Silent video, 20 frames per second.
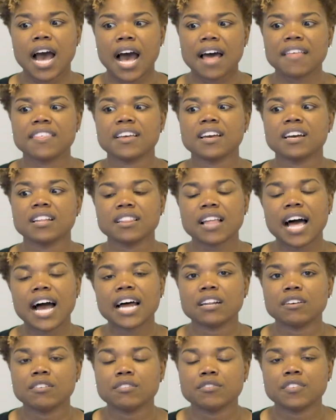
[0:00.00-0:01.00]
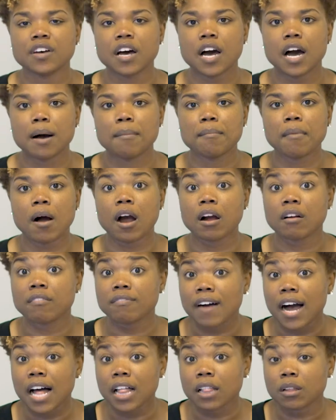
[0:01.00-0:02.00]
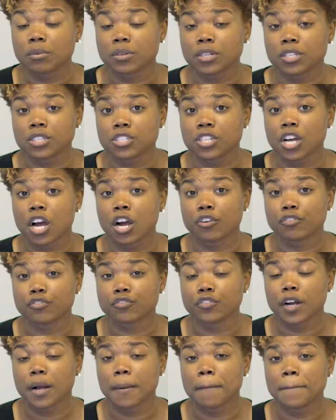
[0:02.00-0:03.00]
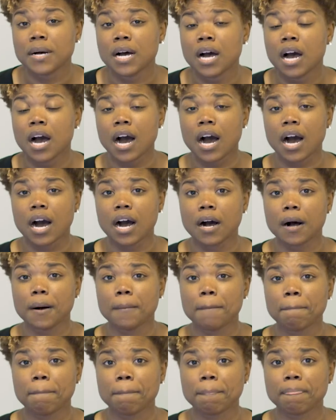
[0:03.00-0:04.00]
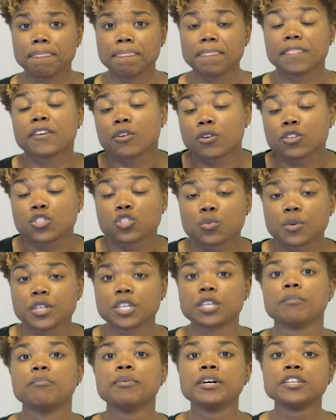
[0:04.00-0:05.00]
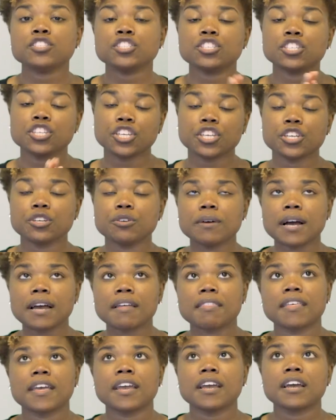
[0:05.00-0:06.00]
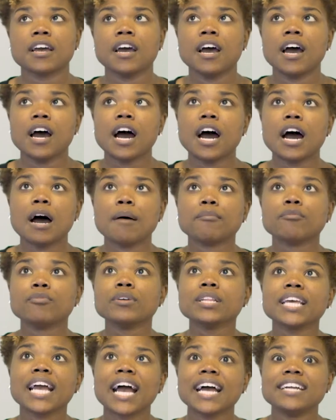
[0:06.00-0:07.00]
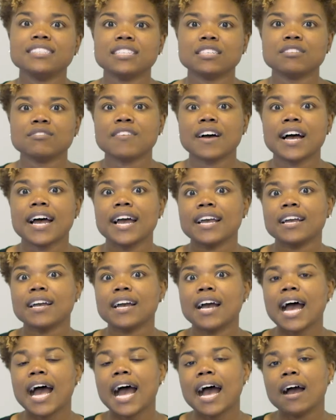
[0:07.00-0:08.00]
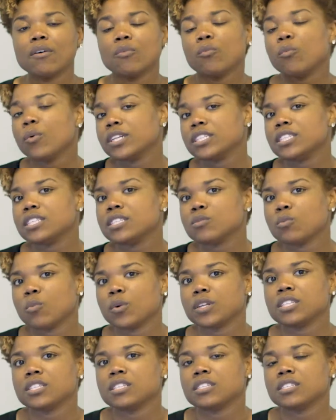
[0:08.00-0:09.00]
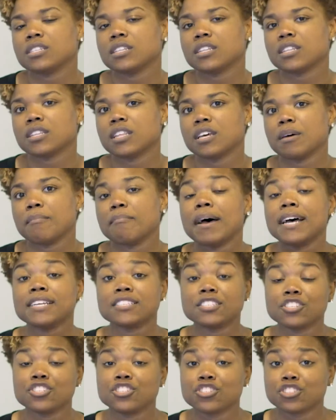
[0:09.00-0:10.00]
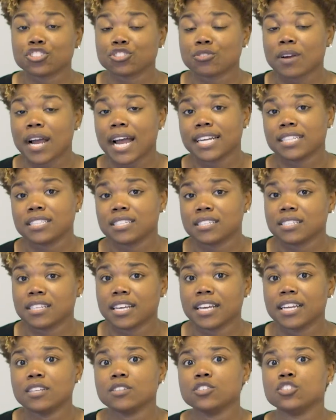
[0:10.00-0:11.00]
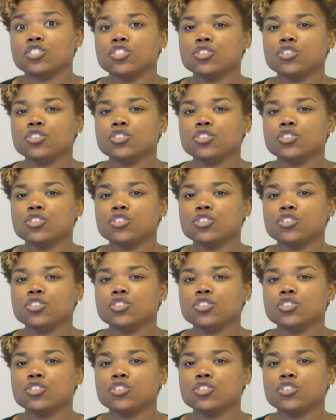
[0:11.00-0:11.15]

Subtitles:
I think a lot of our followers are from they're on Twitter. But to you, I think really identifying what's the message you're trying to send.